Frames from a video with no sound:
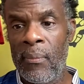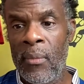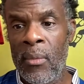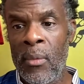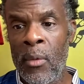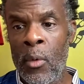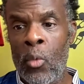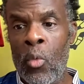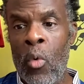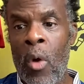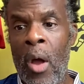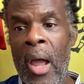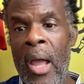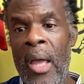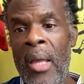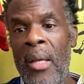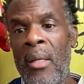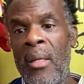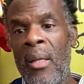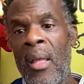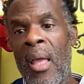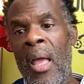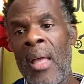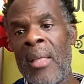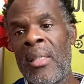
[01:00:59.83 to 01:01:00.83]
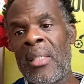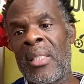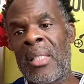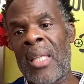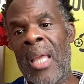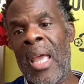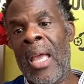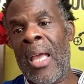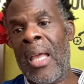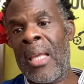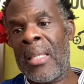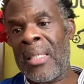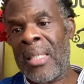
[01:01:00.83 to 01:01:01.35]
Ryan
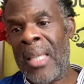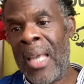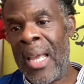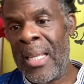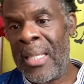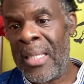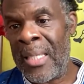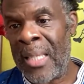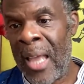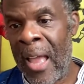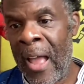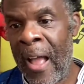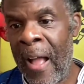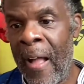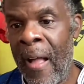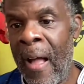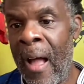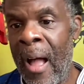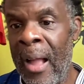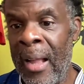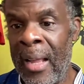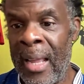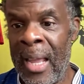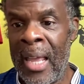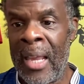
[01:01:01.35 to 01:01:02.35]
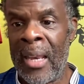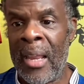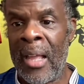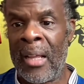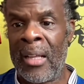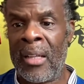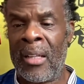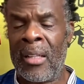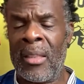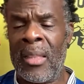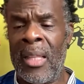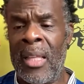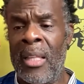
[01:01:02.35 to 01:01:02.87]
said again,
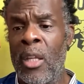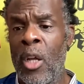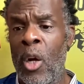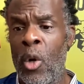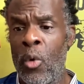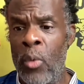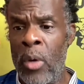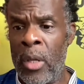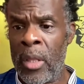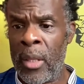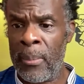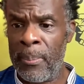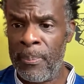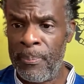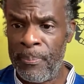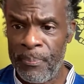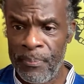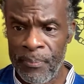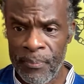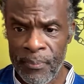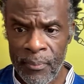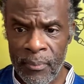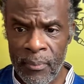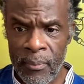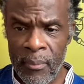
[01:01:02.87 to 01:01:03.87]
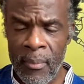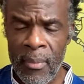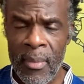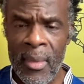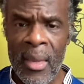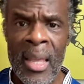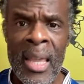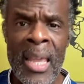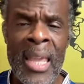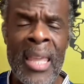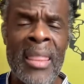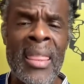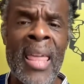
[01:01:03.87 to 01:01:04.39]
there's no rhythm.
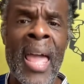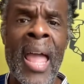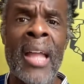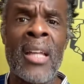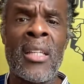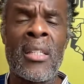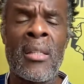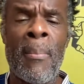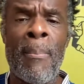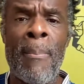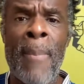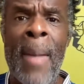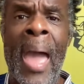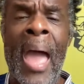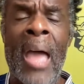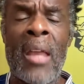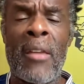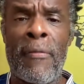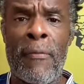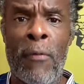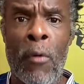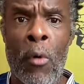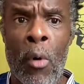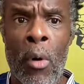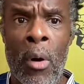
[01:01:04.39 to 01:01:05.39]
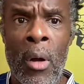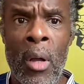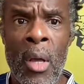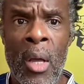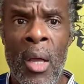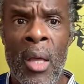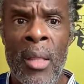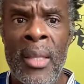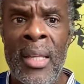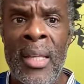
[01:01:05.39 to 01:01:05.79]
He thanked Matt for the